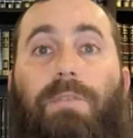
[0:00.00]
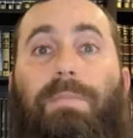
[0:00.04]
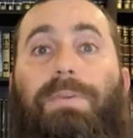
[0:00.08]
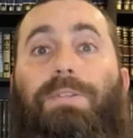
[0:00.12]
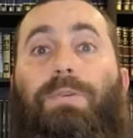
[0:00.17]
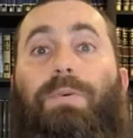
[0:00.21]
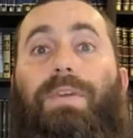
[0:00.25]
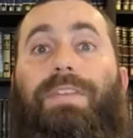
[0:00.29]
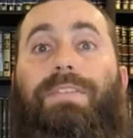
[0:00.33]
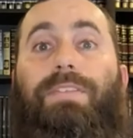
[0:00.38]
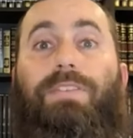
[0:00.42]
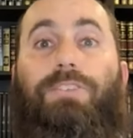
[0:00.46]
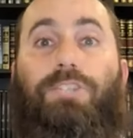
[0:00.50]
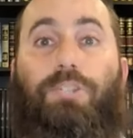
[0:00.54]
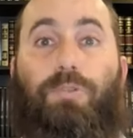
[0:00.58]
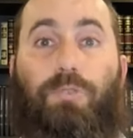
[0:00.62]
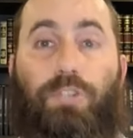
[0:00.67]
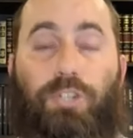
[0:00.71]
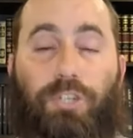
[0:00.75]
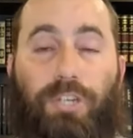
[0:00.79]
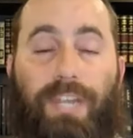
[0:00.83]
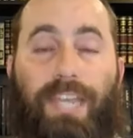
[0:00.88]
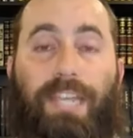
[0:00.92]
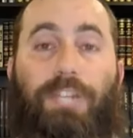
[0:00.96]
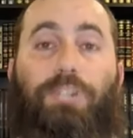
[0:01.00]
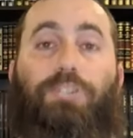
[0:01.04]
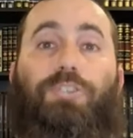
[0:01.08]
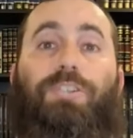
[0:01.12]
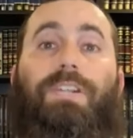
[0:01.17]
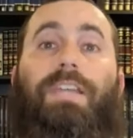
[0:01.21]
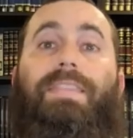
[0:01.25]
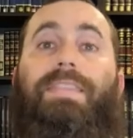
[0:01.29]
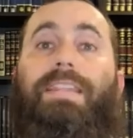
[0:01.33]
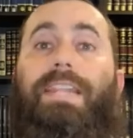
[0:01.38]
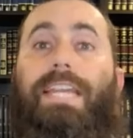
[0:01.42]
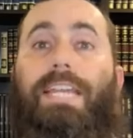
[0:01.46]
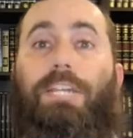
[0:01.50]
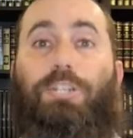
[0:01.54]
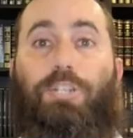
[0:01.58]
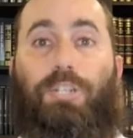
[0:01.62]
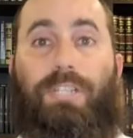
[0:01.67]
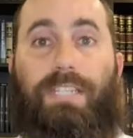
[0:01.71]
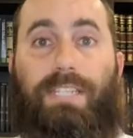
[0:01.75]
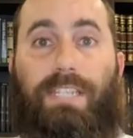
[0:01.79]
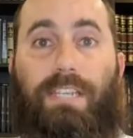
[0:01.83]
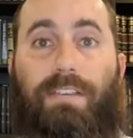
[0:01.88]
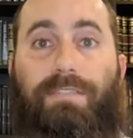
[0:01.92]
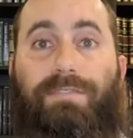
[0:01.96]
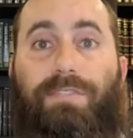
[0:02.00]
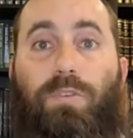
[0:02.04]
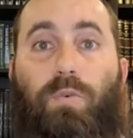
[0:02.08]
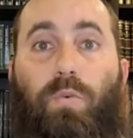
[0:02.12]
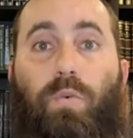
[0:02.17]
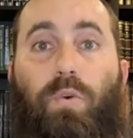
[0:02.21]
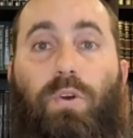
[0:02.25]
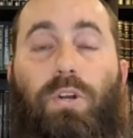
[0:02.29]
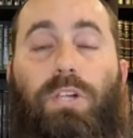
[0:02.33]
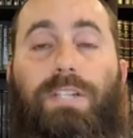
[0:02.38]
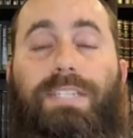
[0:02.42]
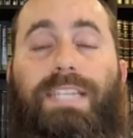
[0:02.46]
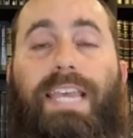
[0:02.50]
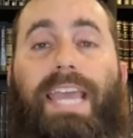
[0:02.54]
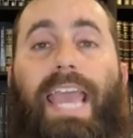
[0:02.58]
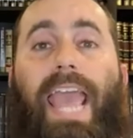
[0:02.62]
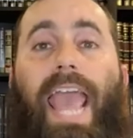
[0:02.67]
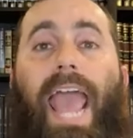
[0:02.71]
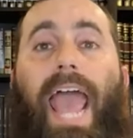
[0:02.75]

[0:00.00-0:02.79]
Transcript: between the Jewish nation and the nations of the world,